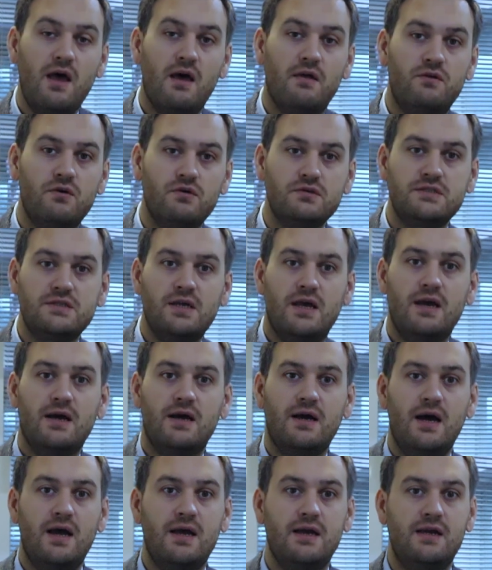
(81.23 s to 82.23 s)
Thus, a
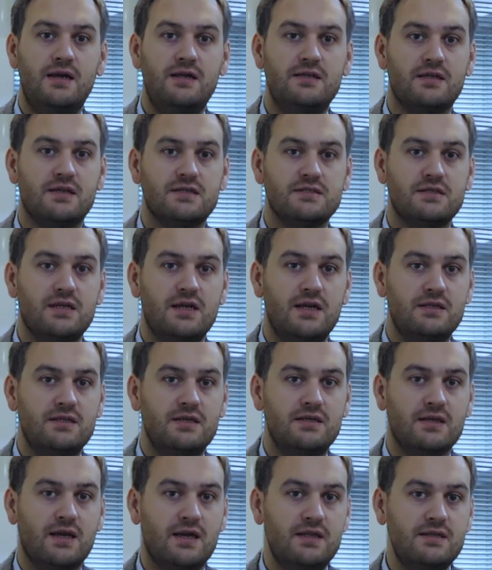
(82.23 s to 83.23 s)
high interest
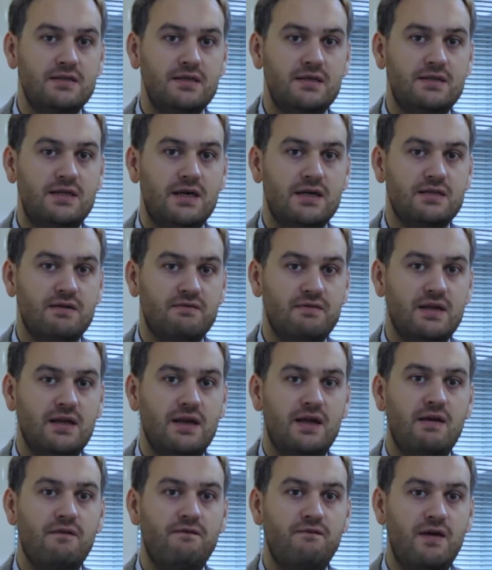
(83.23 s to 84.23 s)
rate in Canada
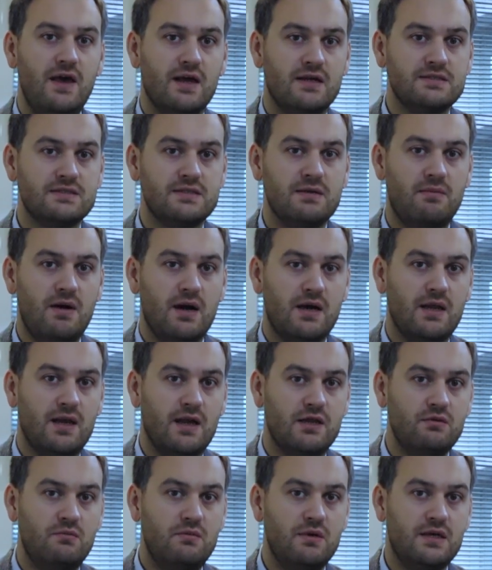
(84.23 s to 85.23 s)
negatively affects
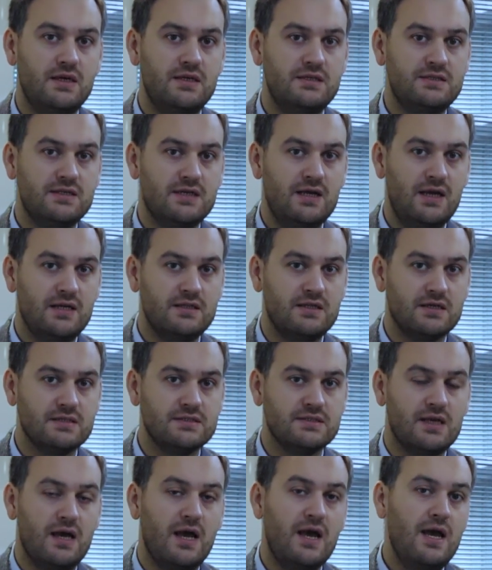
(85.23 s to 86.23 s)
macroeconomic
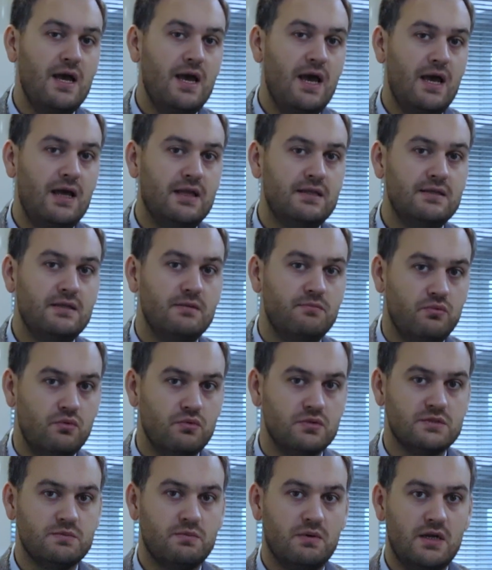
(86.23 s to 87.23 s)
indicators and
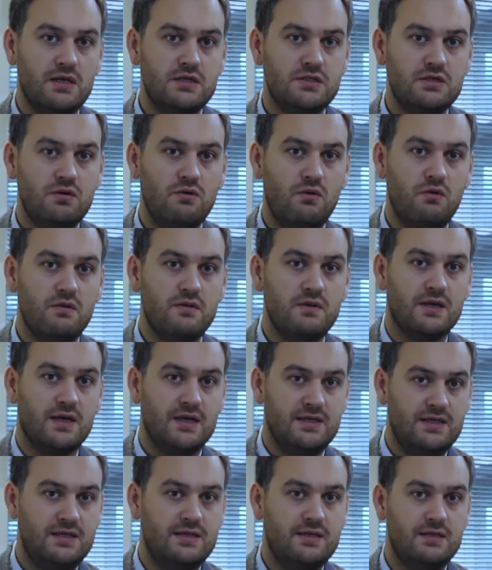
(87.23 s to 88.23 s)
puts pressure on the
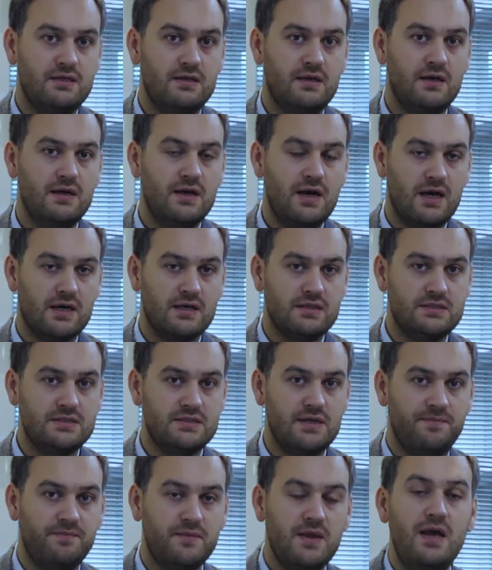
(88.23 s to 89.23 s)
Canadian
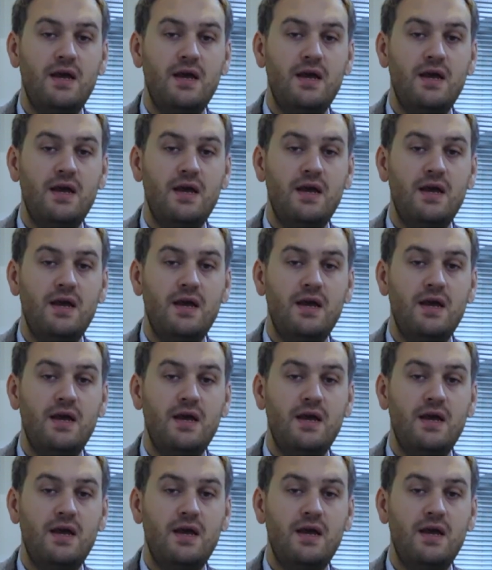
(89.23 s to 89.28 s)
currency.